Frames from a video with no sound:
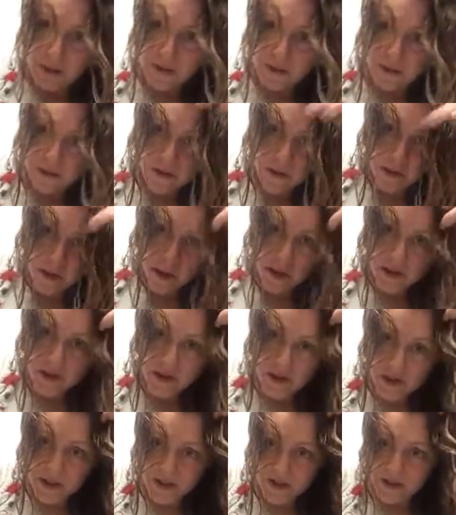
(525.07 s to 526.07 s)
and they'll
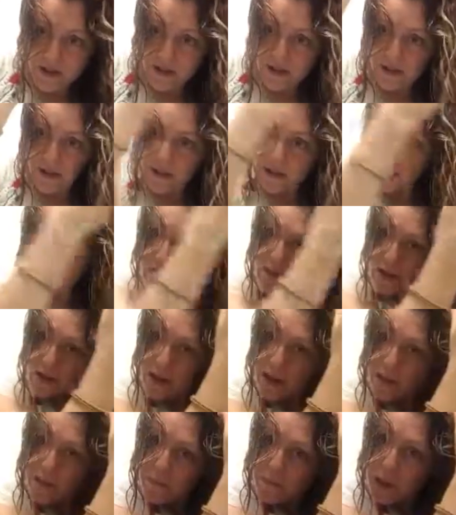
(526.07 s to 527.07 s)
actually you just
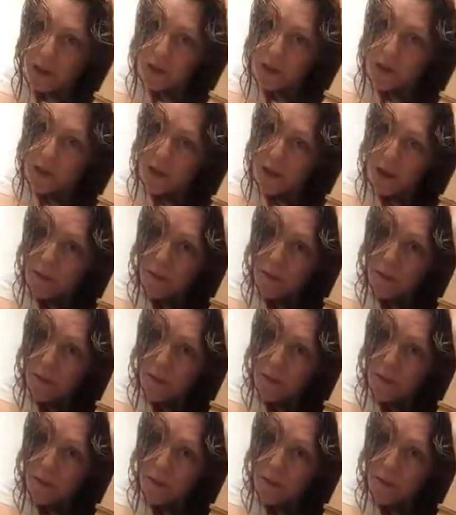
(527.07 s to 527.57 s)
kind of pinch it